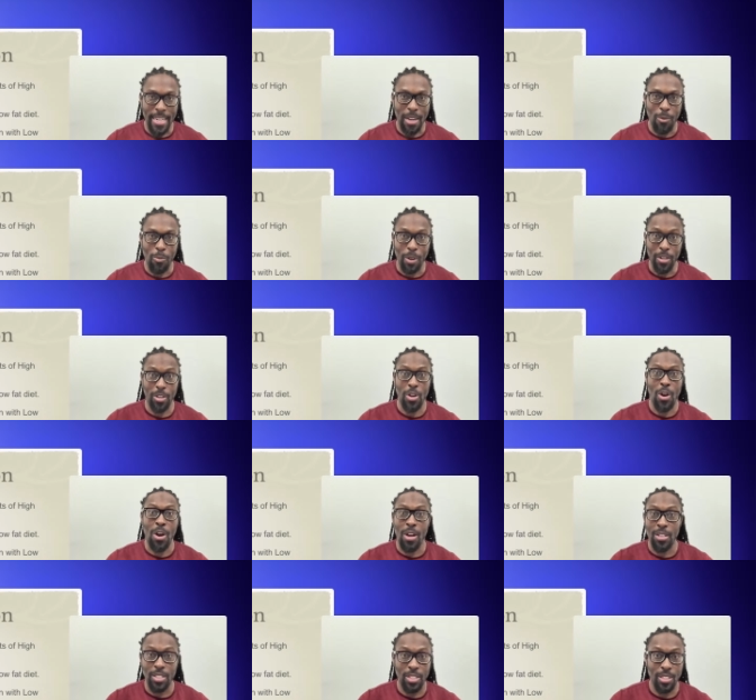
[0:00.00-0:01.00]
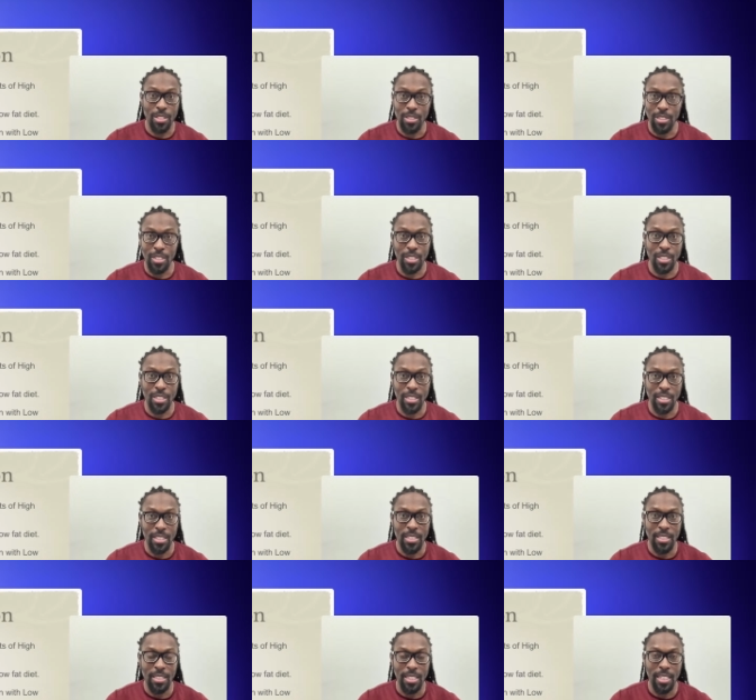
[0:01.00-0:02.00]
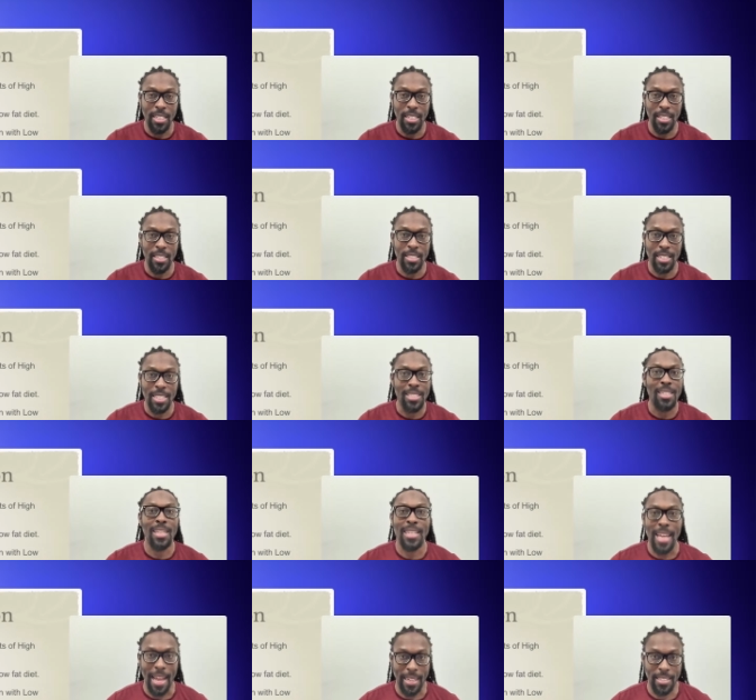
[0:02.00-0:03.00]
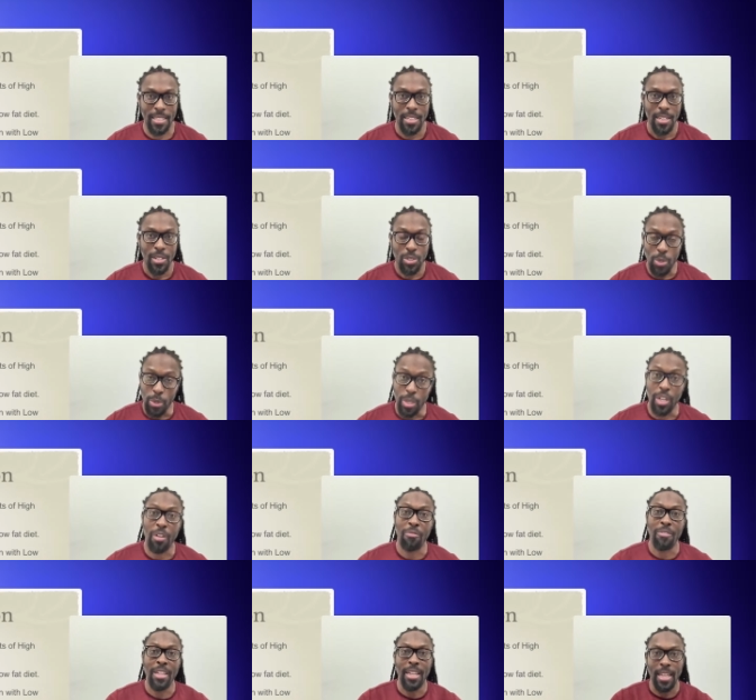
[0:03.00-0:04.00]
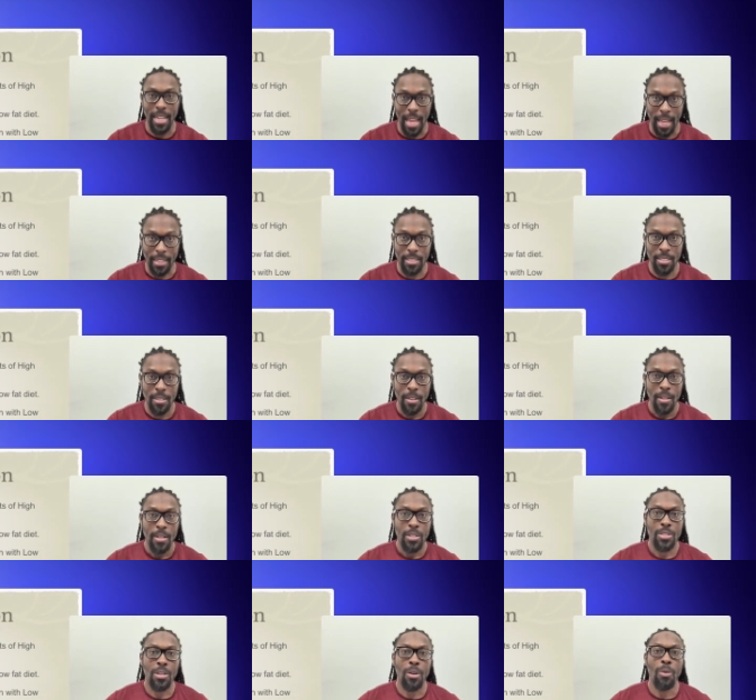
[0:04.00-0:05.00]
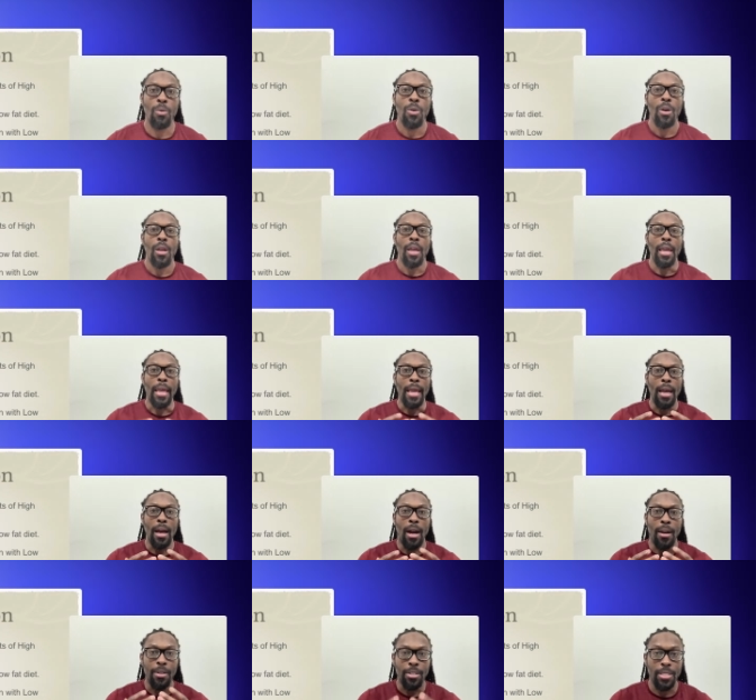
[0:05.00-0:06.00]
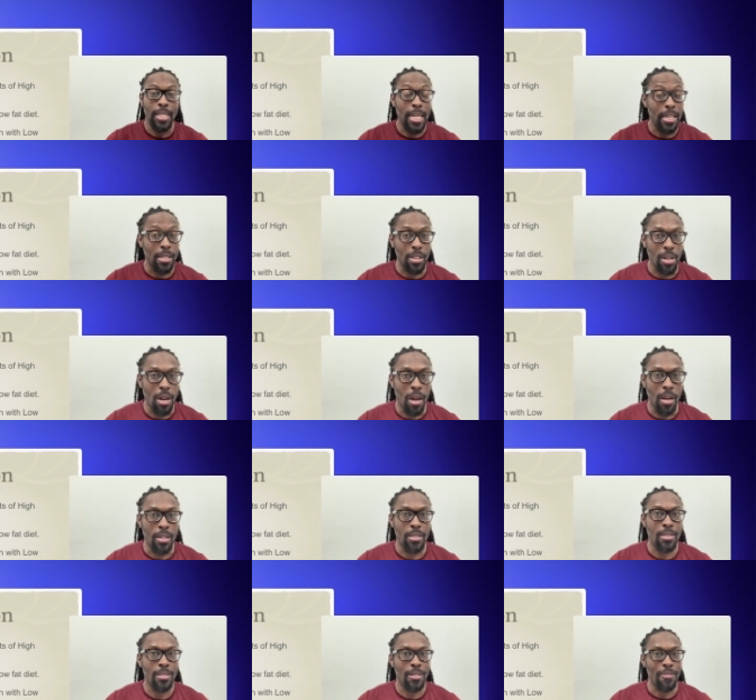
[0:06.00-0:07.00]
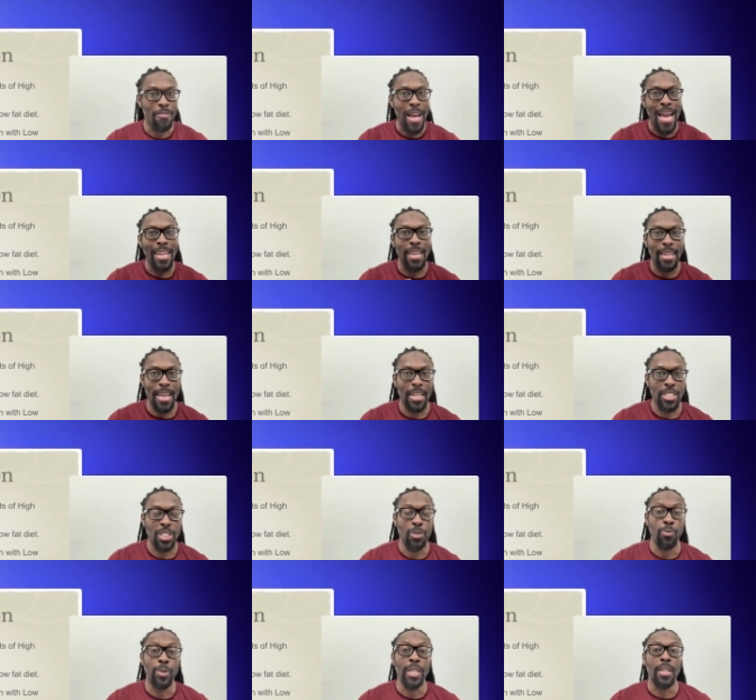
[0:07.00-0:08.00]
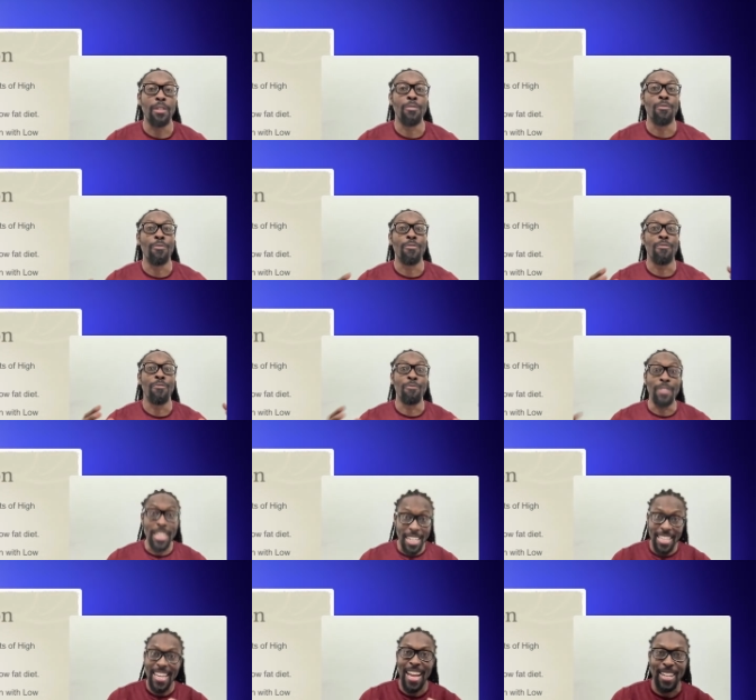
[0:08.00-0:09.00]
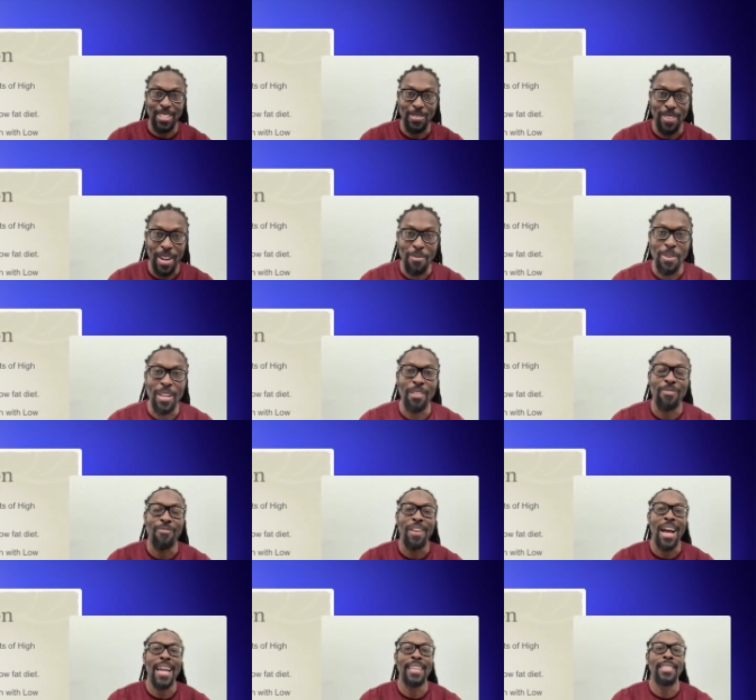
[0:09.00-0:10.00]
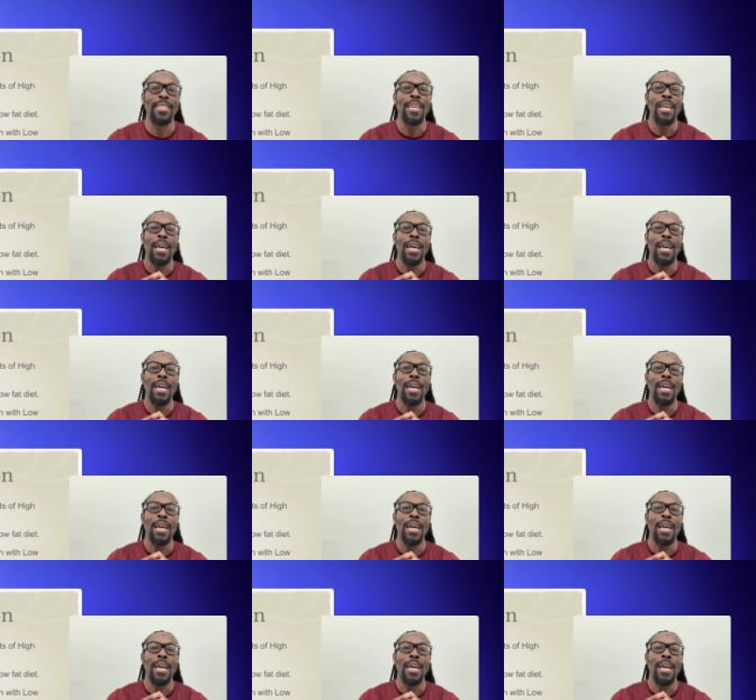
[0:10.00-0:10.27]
out what caused the disconnect so you can reconnect. So understanding the cause, the fat connection, we can reconnect, right? We could find